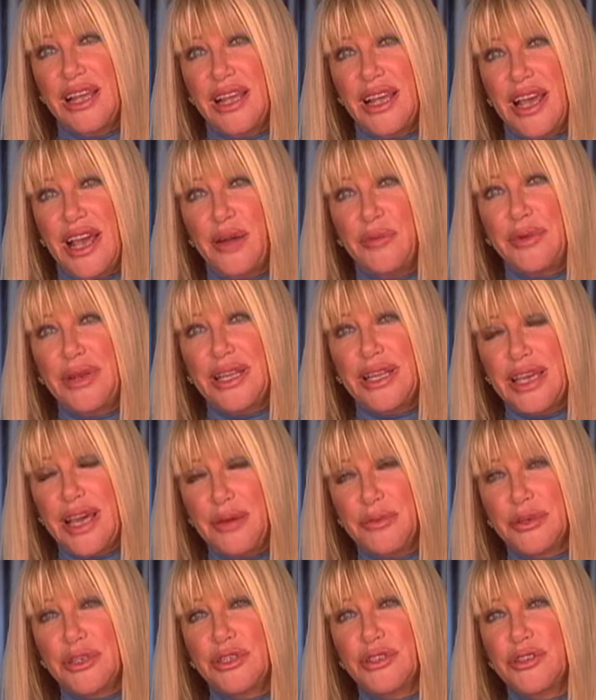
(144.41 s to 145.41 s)
how many
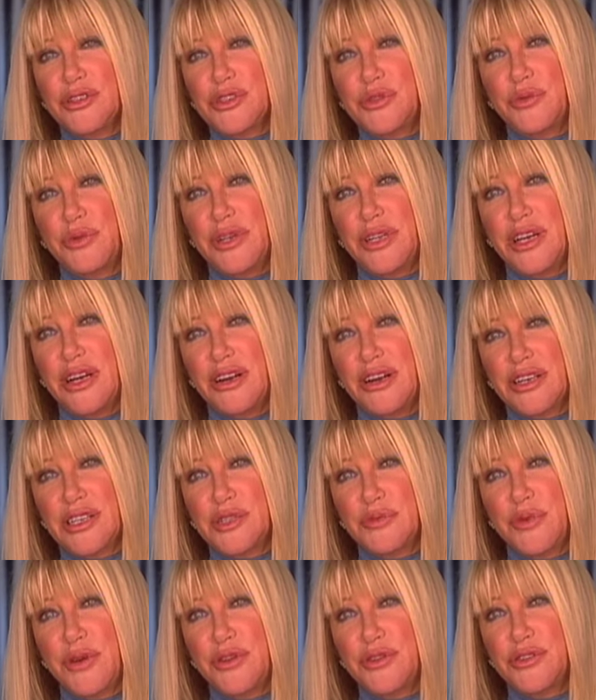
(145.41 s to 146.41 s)
chemicals we are
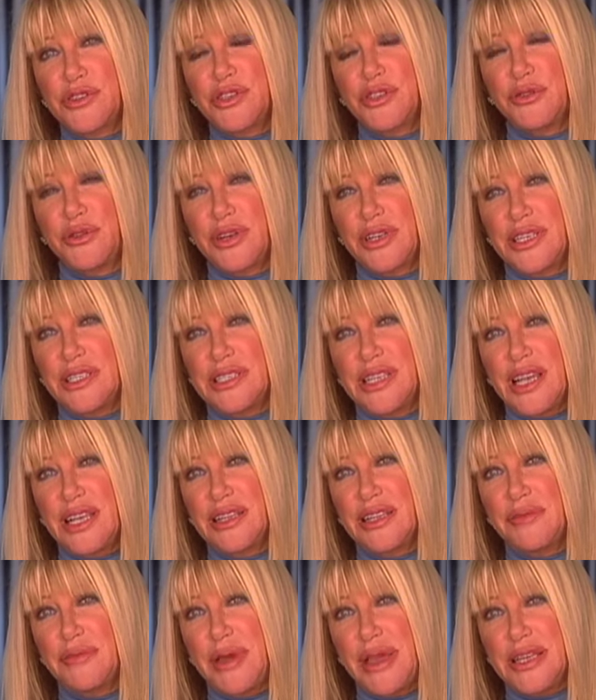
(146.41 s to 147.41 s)
exposed to on a
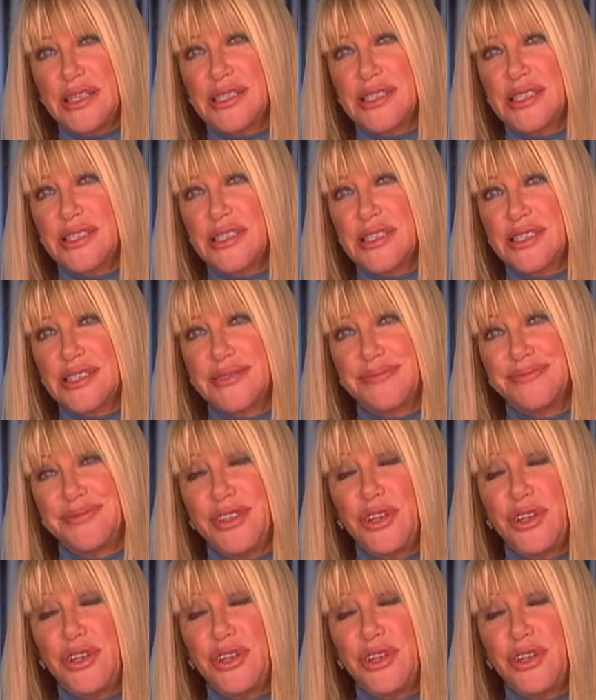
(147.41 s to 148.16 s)
daily basis.